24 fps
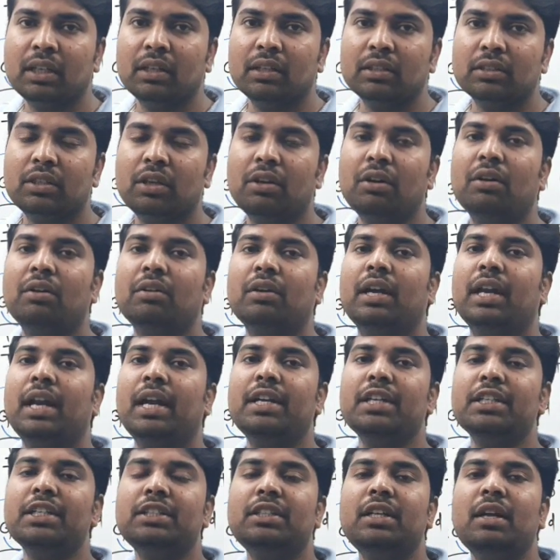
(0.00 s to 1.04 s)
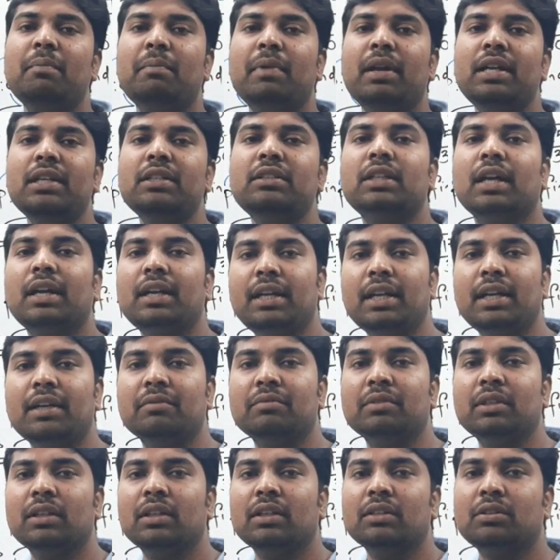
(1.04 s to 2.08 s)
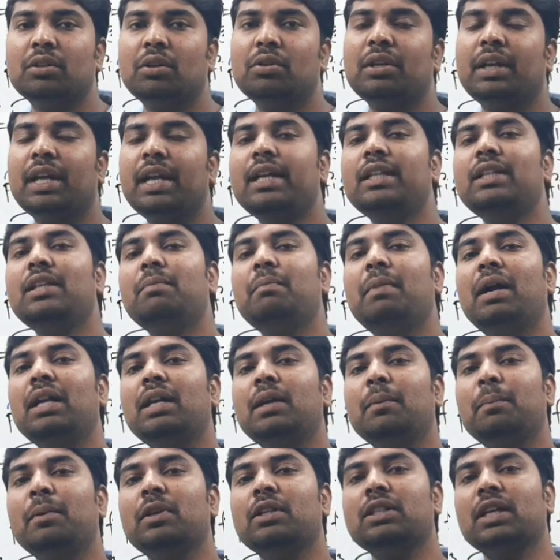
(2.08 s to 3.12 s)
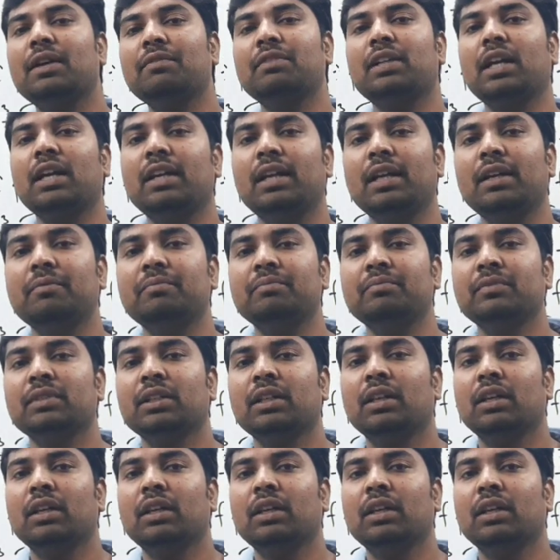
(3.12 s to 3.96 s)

So greatest number is 30. So take the multiples of 30.